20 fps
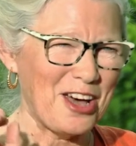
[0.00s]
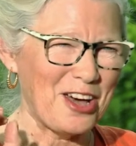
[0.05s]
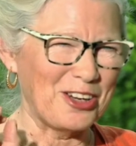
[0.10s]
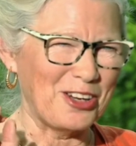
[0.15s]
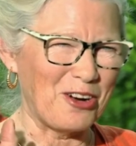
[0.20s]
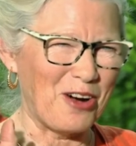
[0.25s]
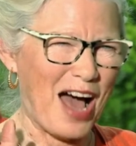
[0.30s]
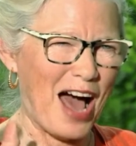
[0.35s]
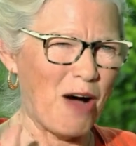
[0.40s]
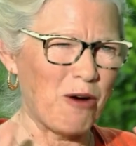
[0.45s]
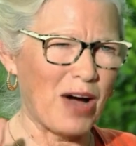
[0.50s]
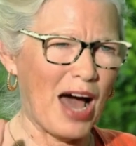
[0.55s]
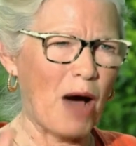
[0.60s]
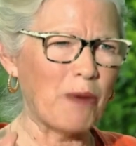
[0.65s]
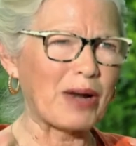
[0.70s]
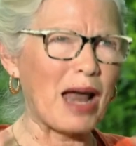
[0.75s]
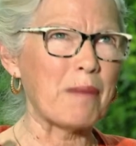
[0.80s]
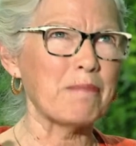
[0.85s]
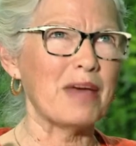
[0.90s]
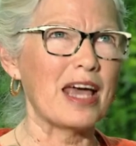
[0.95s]
You know, how, how
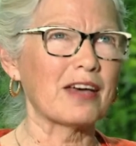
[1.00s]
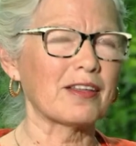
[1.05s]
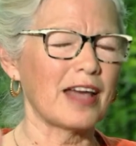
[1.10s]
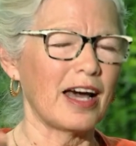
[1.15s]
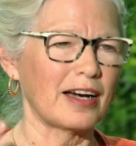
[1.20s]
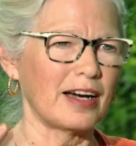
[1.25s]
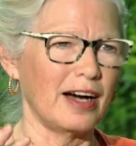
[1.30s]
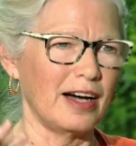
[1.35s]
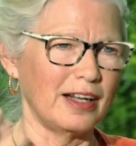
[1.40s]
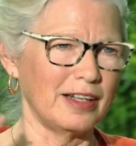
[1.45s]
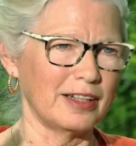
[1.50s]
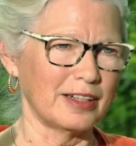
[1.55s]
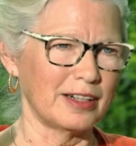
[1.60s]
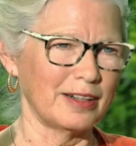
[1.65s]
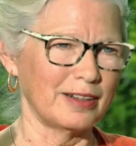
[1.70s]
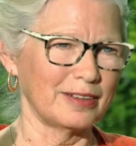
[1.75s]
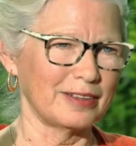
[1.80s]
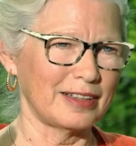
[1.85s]
would I make that color?